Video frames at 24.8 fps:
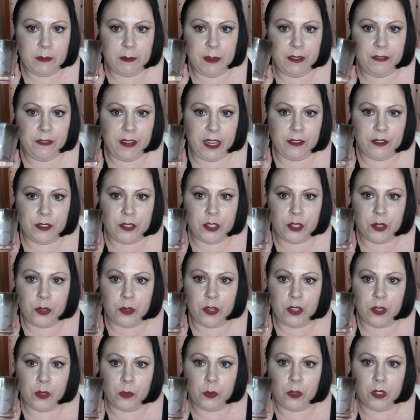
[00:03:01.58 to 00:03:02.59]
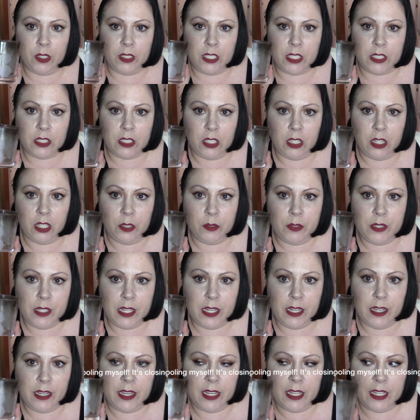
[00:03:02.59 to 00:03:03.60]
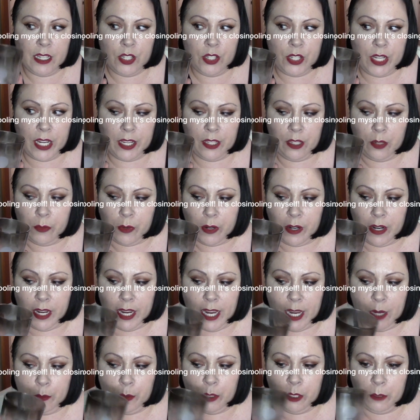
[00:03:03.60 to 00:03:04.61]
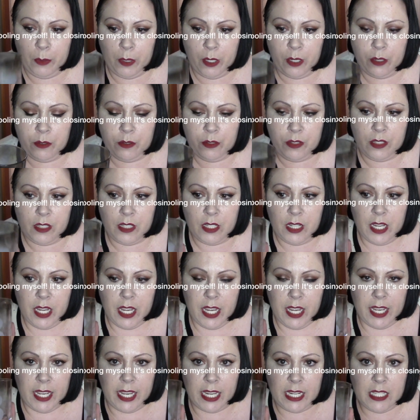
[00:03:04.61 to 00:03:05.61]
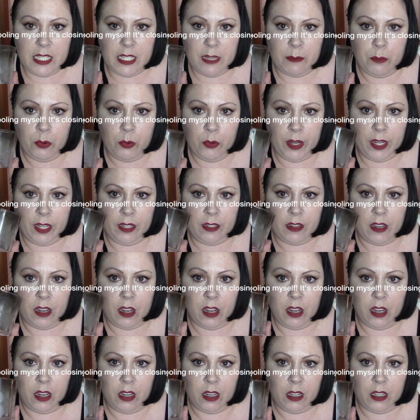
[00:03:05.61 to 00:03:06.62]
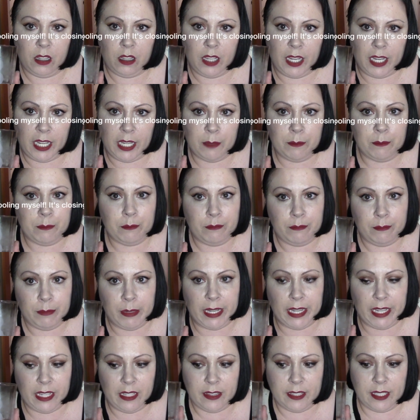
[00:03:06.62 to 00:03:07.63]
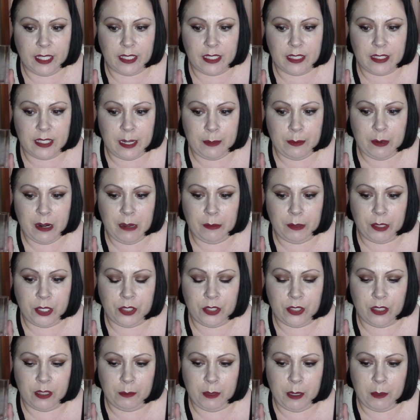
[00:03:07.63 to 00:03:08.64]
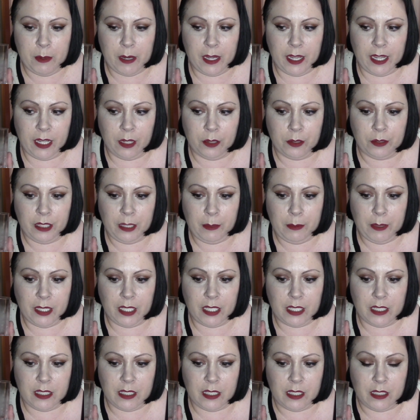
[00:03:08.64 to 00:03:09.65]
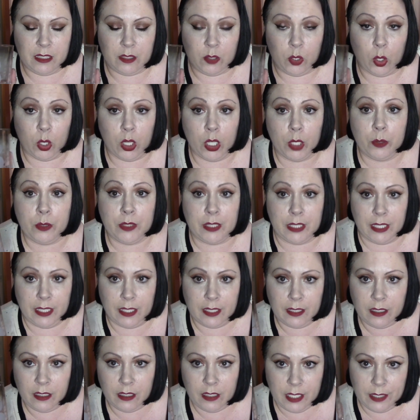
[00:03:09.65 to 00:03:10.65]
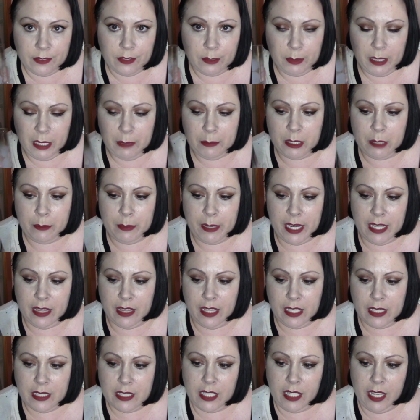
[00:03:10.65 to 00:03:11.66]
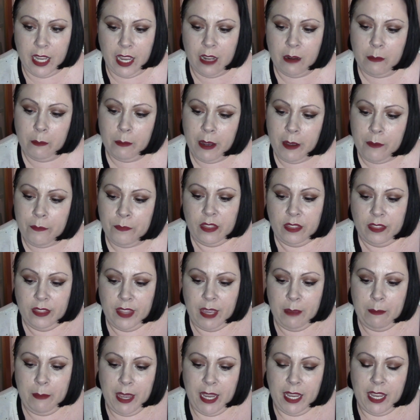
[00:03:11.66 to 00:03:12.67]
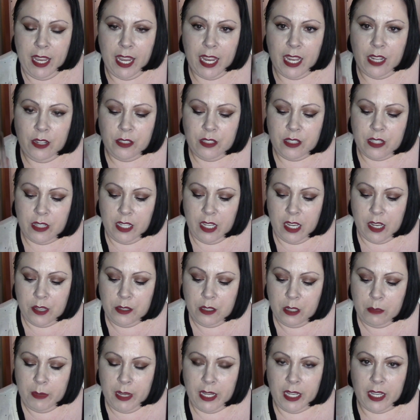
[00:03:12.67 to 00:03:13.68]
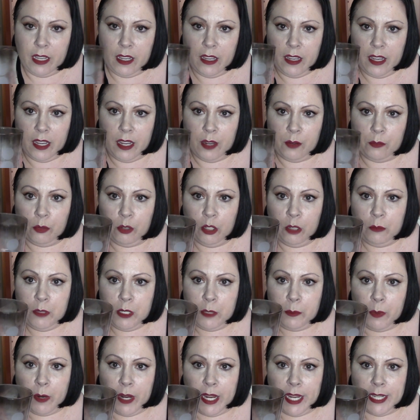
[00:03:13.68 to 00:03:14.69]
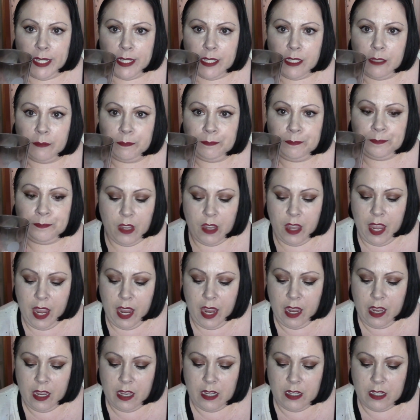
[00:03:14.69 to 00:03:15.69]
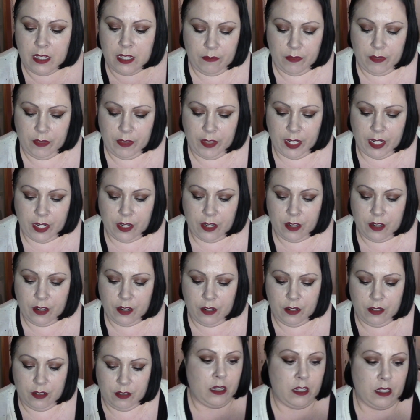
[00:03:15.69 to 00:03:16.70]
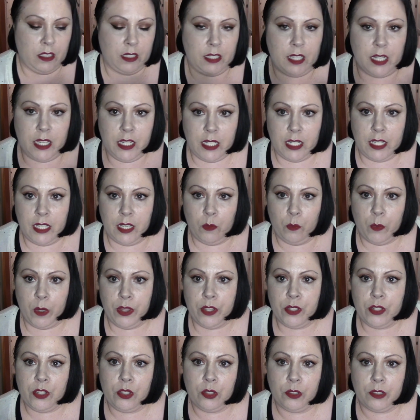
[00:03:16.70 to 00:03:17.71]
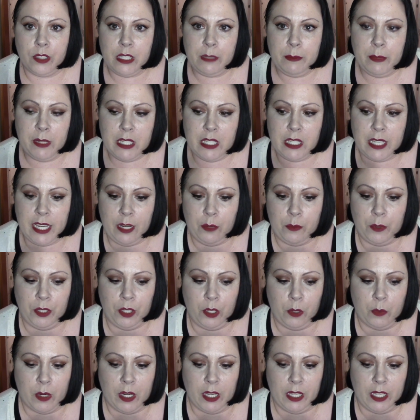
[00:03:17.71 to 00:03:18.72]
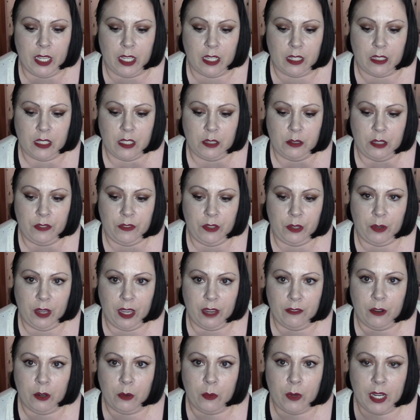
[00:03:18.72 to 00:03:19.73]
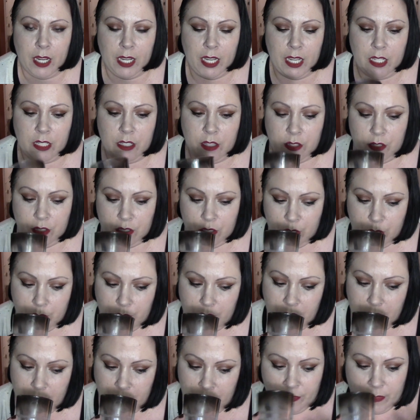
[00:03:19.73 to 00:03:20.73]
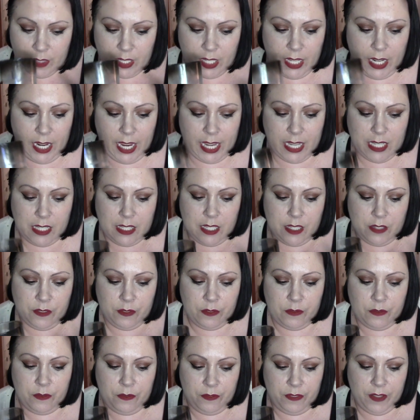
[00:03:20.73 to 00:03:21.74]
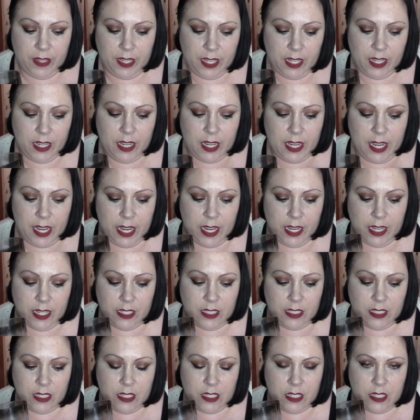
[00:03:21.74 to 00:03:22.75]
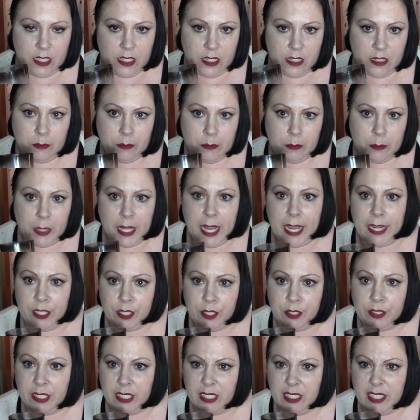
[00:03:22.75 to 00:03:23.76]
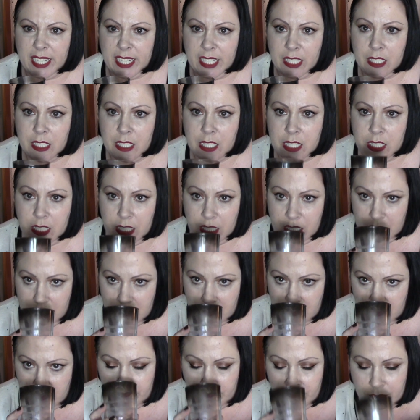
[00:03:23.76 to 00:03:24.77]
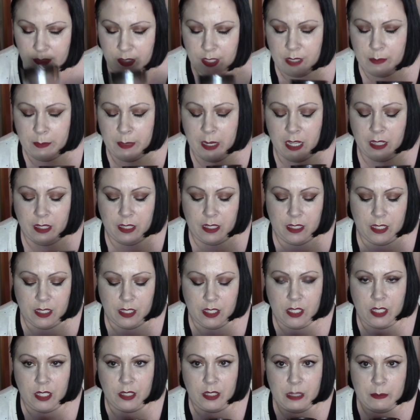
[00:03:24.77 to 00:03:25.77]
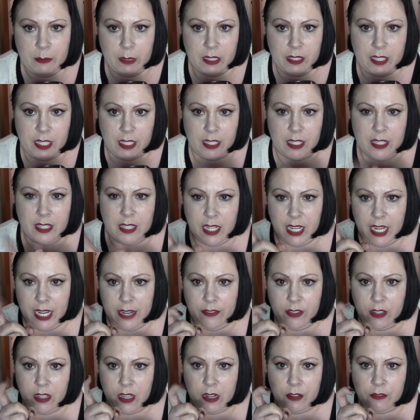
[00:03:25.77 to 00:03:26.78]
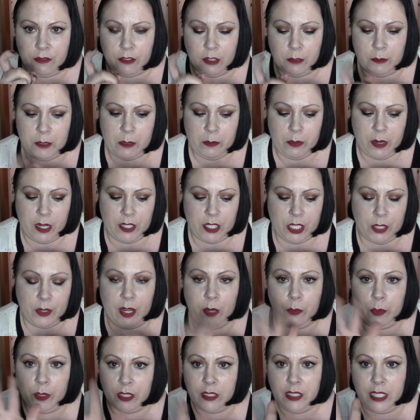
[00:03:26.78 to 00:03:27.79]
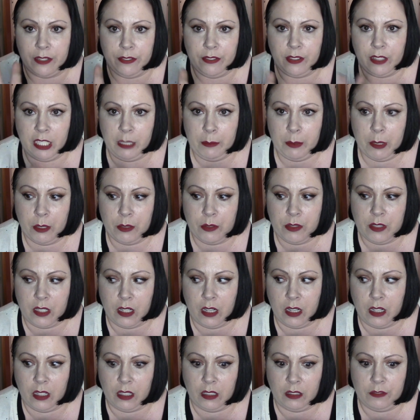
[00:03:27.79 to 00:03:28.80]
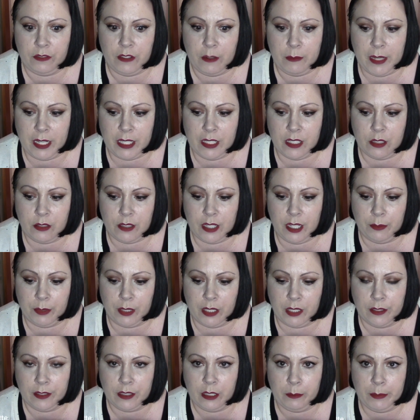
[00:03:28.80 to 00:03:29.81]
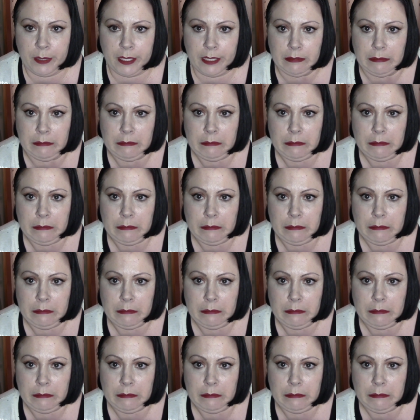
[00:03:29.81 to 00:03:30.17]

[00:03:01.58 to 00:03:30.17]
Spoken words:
my favorite store in the world. It's closing in January. I will post at some point a haul. I am buying things that I probably shouldn't be buying only because it's closing and I'll never be able to buy things again. But they make candles and they also make room sprays, and they're scented in what the store smells like when you walk in. So if you ever walk into the store, it has this fig and blackcurrant, like cassis smell, and it still smells like this. And I have a lot of room sprays too. I will definitely post a haul from that store. I went a little bit